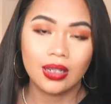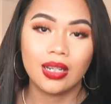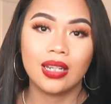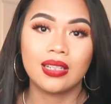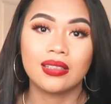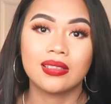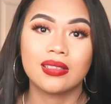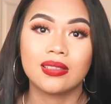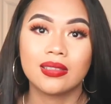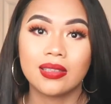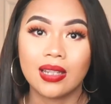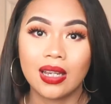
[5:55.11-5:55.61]

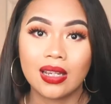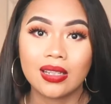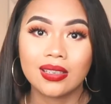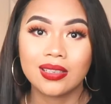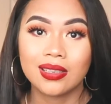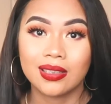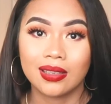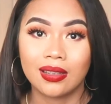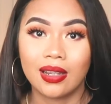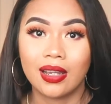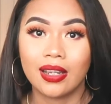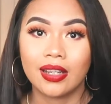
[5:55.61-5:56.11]
It
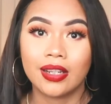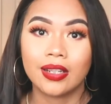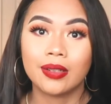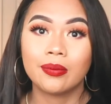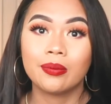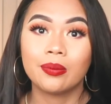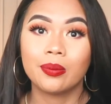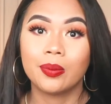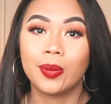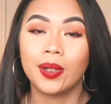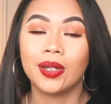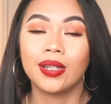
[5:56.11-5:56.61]
says
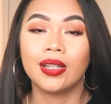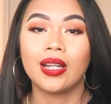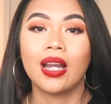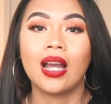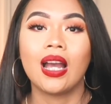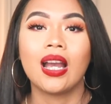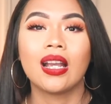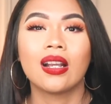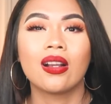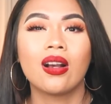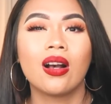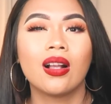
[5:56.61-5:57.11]
lime, but
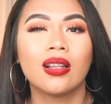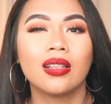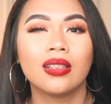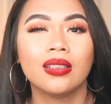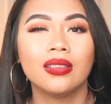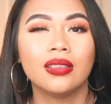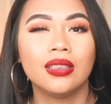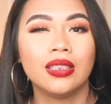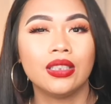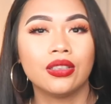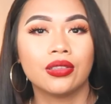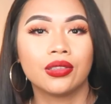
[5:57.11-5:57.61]
I call
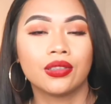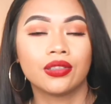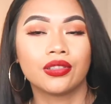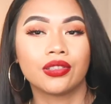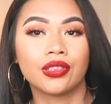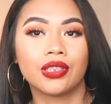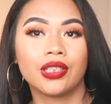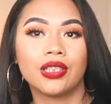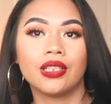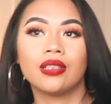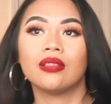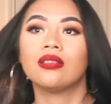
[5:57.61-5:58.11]
it neon
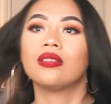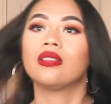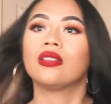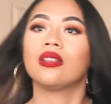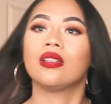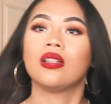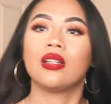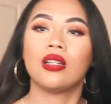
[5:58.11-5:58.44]
green.